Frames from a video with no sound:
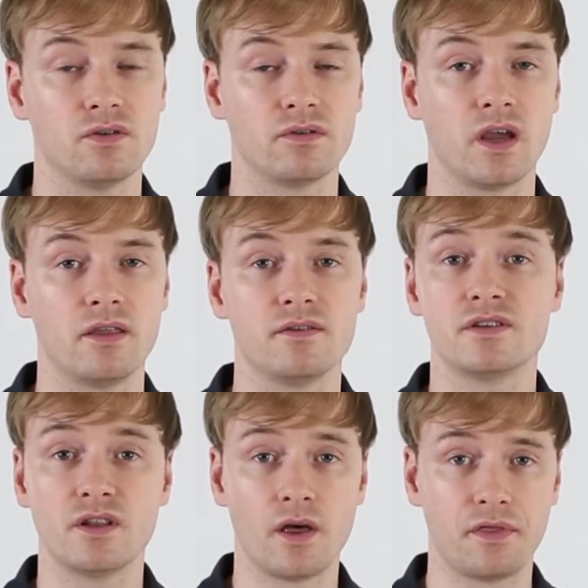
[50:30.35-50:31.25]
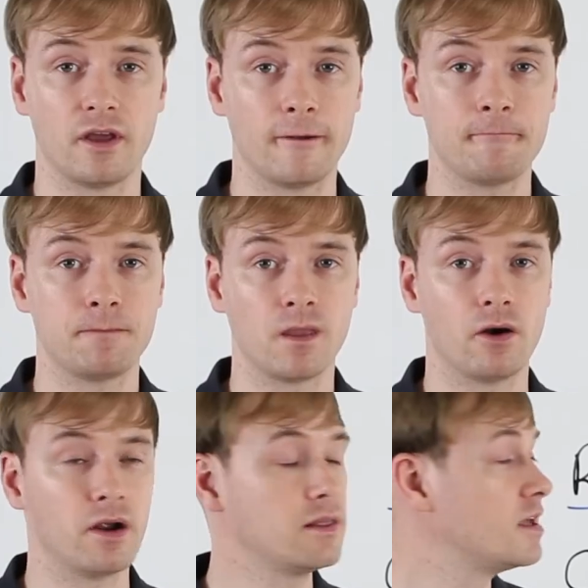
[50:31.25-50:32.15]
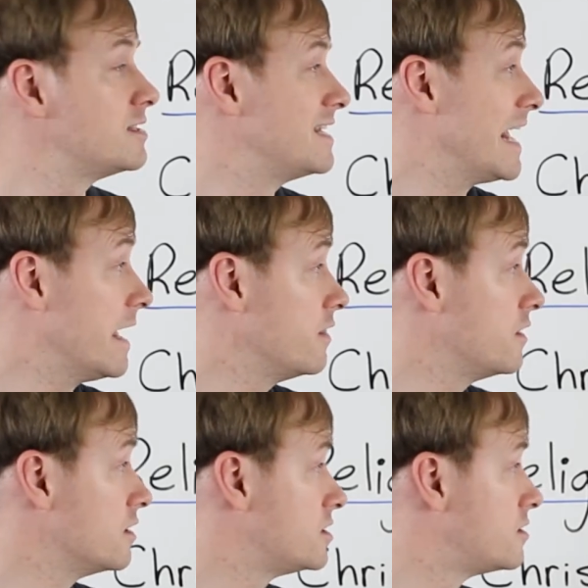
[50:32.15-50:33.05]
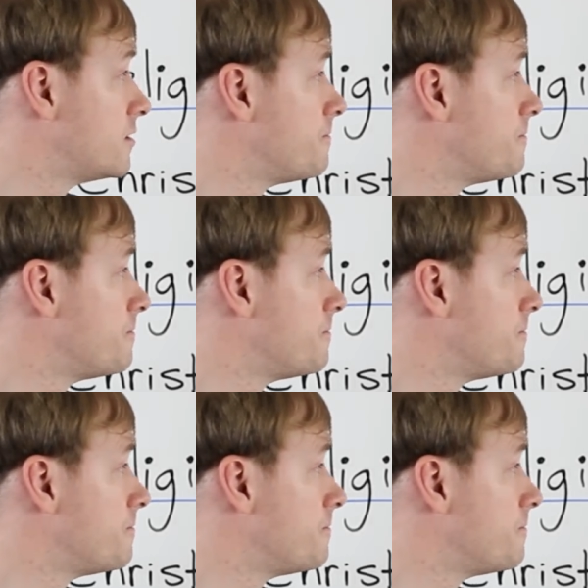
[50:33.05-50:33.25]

Okay, there's nothing. All right, that's an atheist.